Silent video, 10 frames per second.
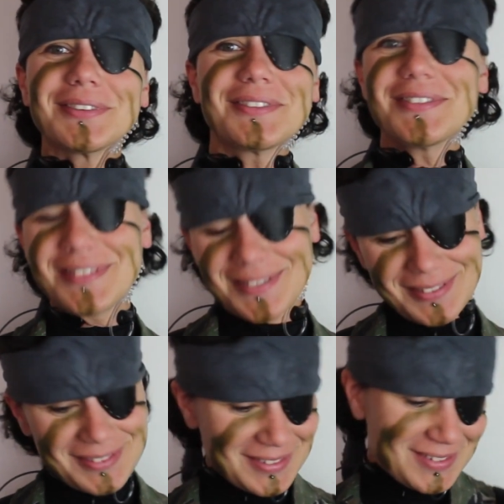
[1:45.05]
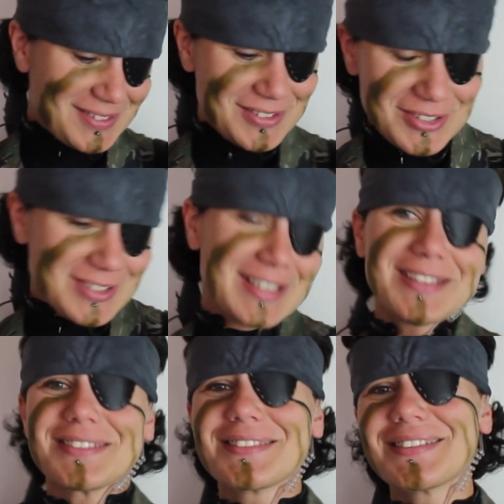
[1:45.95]
It just
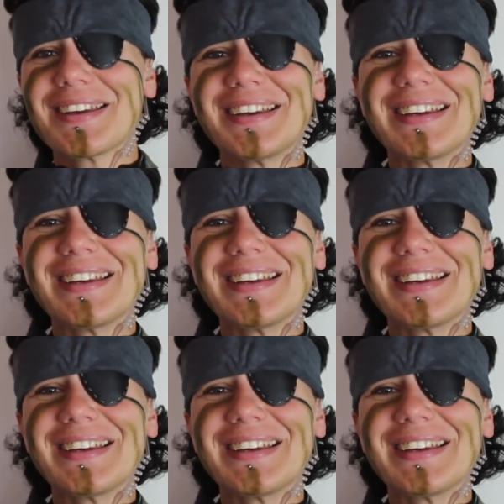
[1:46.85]
is.